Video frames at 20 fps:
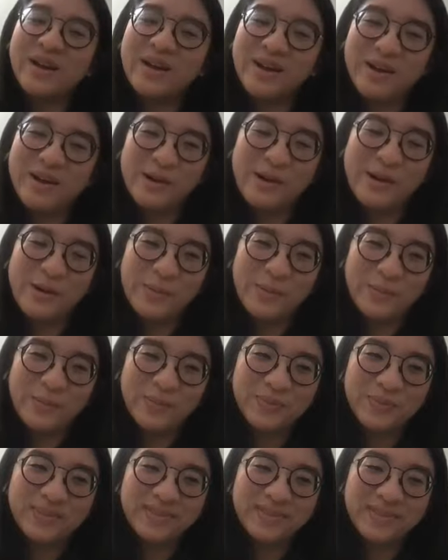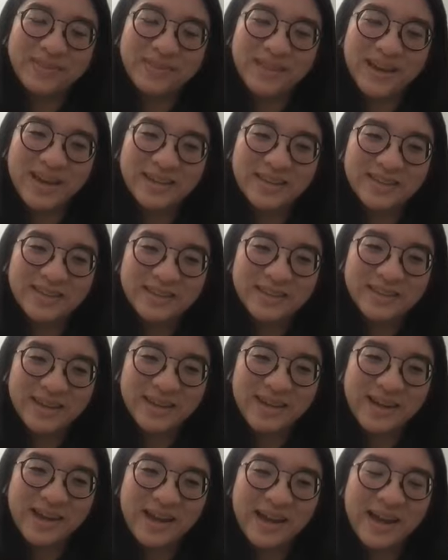That's
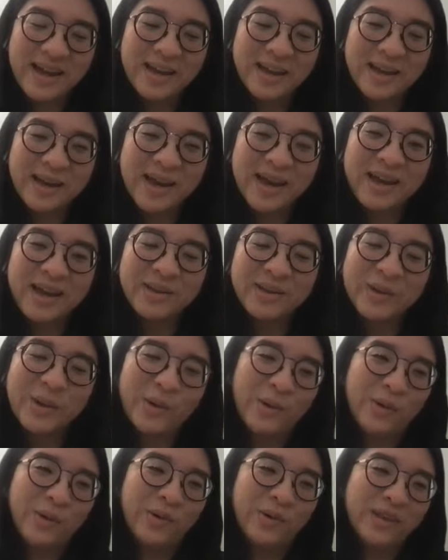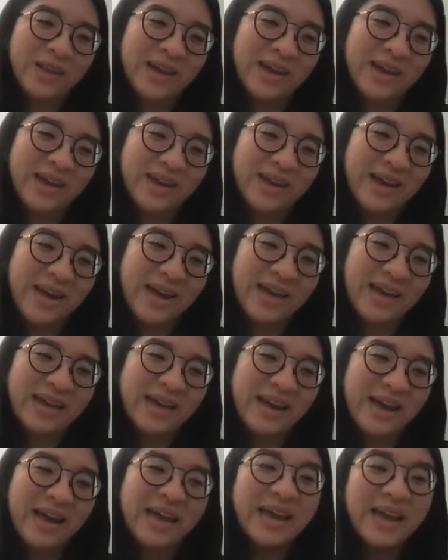I know, like
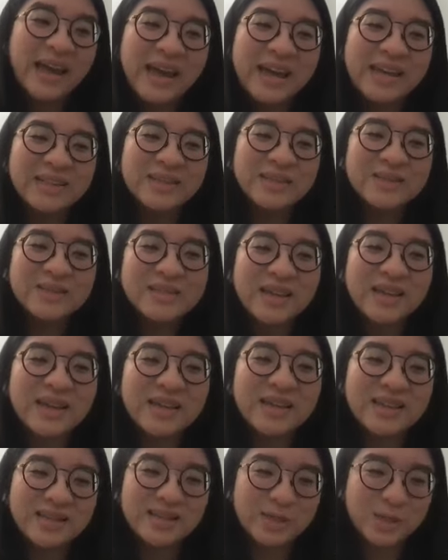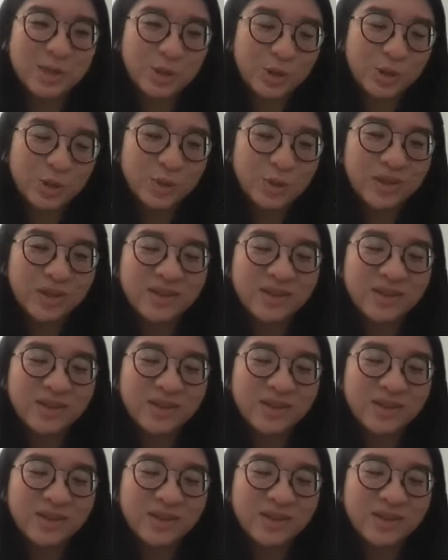I hate to say this too